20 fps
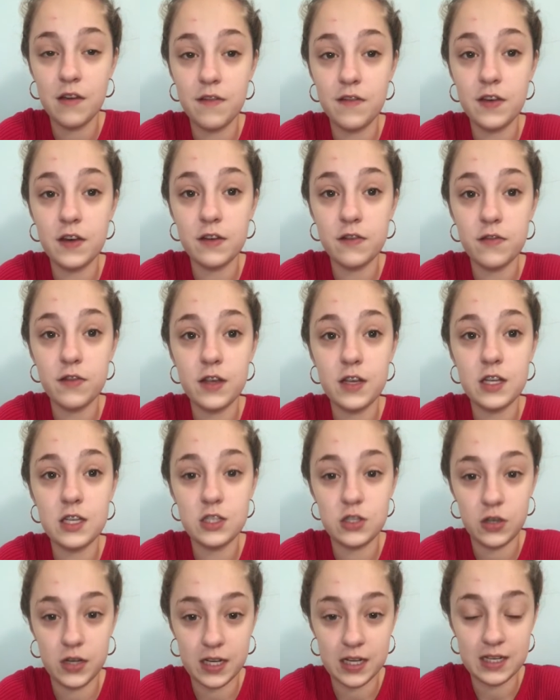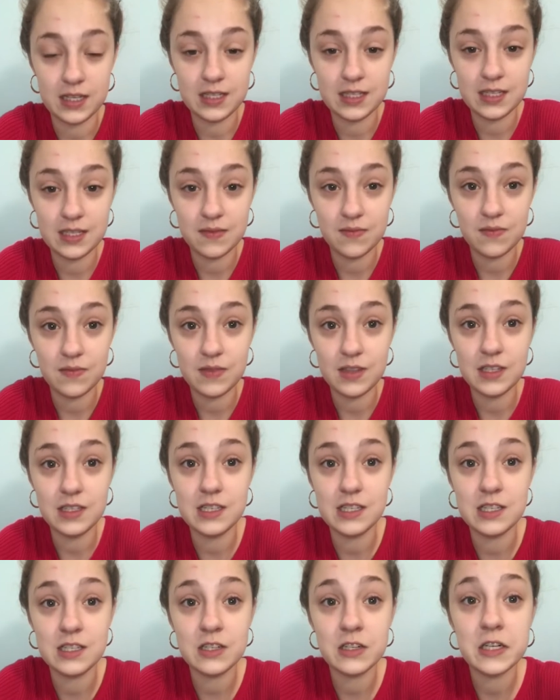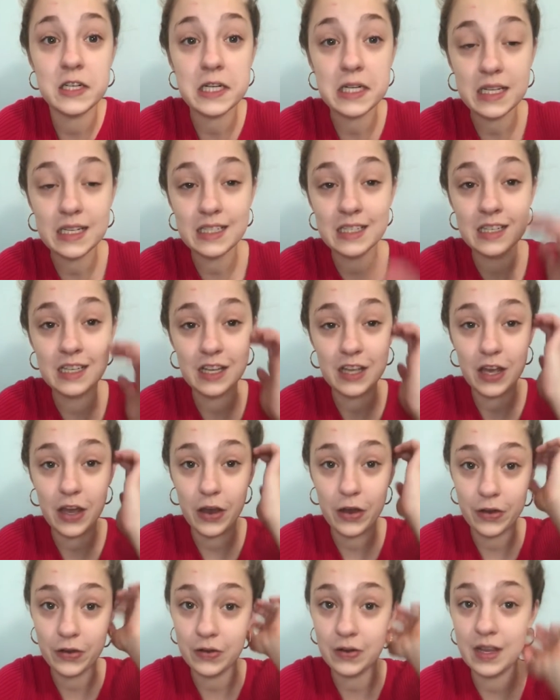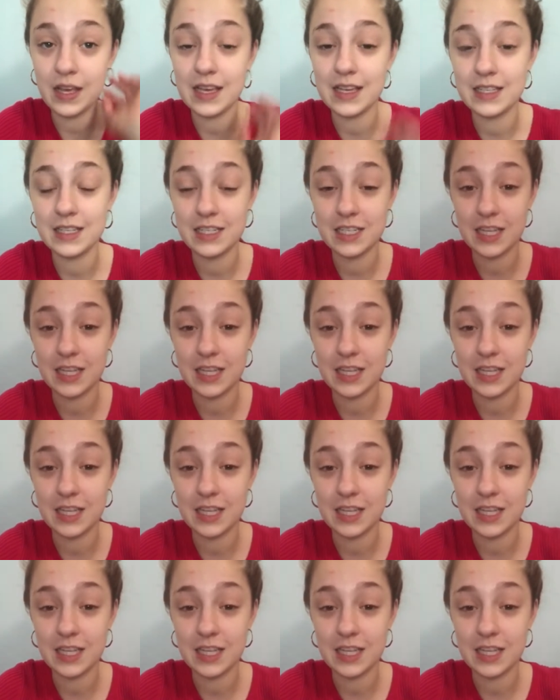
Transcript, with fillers: Feel free to join us. The Discord code is